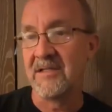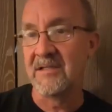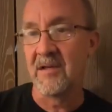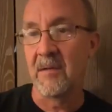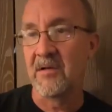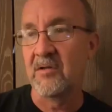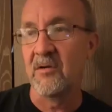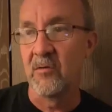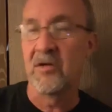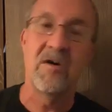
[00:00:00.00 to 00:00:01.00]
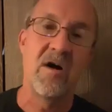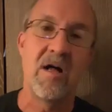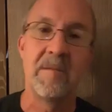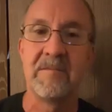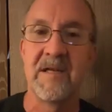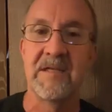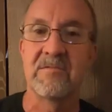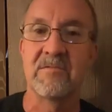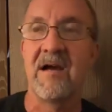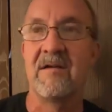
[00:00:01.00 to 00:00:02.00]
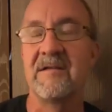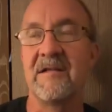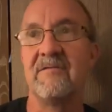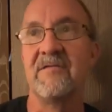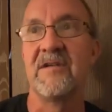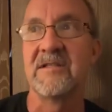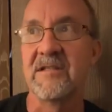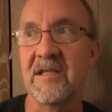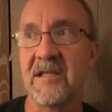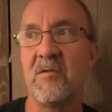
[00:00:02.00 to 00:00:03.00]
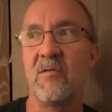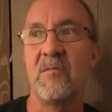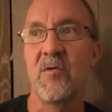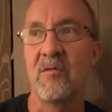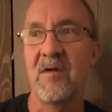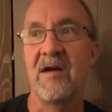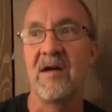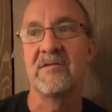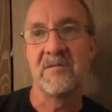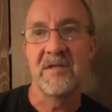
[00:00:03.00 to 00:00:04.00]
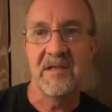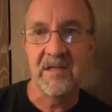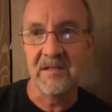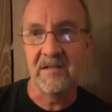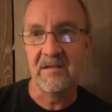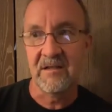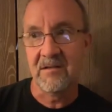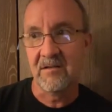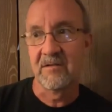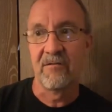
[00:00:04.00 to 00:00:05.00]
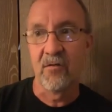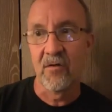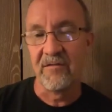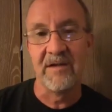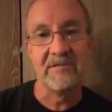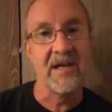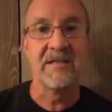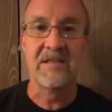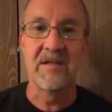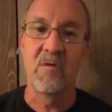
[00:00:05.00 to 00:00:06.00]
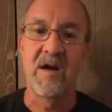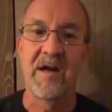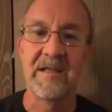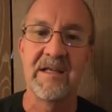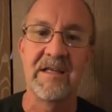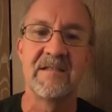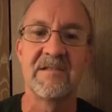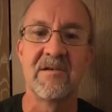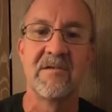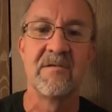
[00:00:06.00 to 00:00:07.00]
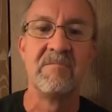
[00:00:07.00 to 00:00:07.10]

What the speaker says: said, we're going to call him up next round. And then Vince said, give me one more round so we can get, like, there was 4 or 5 guys that wanted in. So